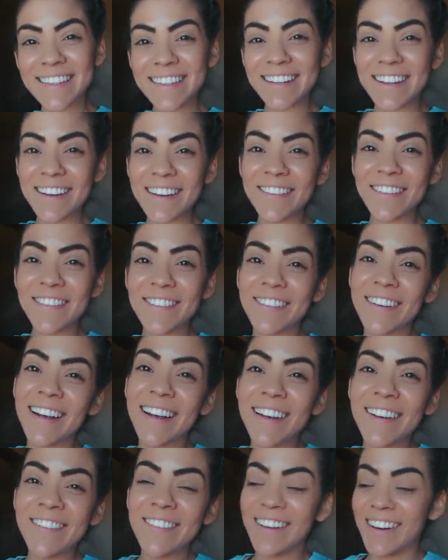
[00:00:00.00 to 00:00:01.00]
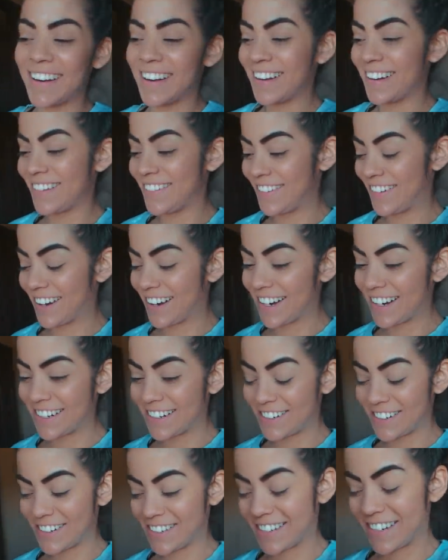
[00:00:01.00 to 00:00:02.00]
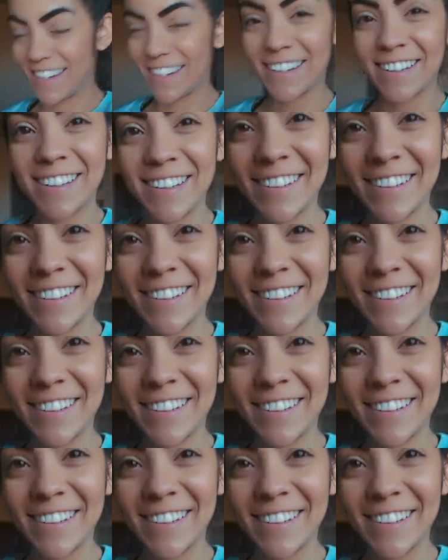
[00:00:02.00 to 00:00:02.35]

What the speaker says: is gonna be very fun and very interesting,